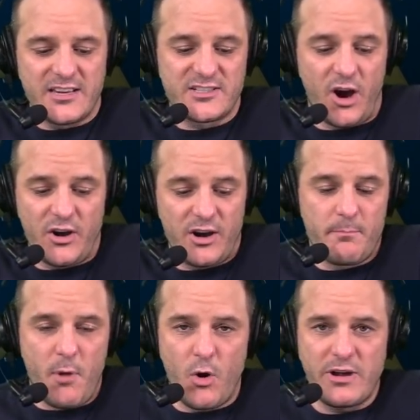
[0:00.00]
starter.
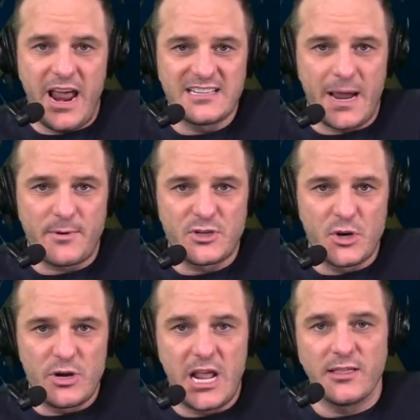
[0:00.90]
Morton had his
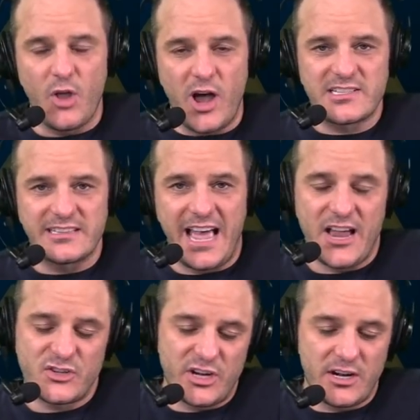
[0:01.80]
opportunity, lost it
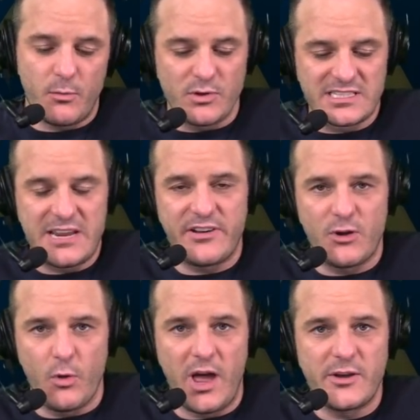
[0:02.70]
last year. We'll see if he can
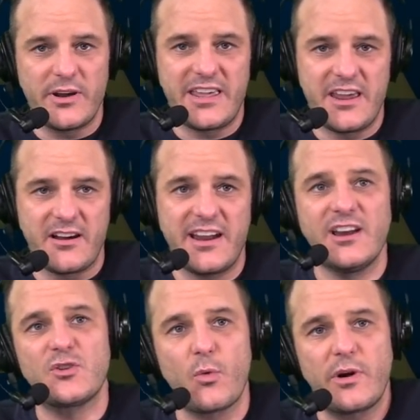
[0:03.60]
hold on to it here
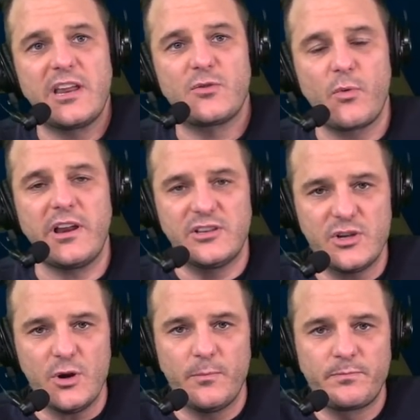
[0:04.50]
in
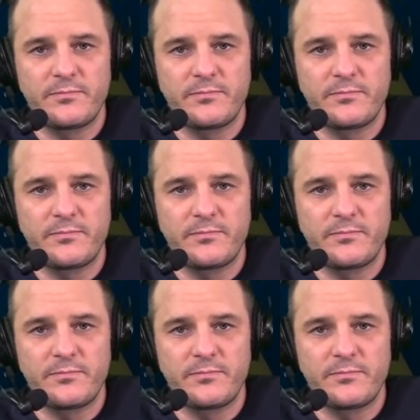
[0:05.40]
2022.